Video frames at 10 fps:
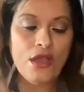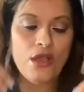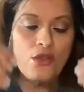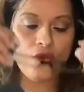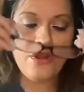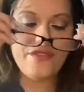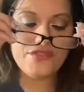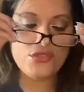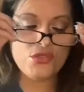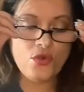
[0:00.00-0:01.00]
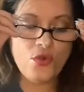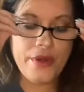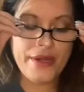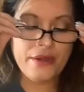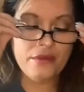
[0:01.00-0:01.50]
Crafter's
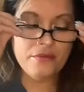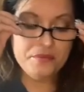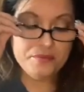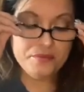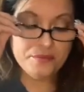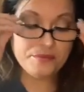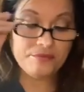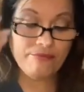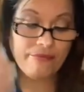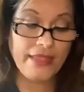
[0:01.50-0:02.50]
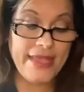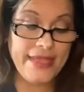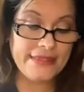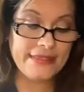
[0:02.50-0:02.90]
Square, and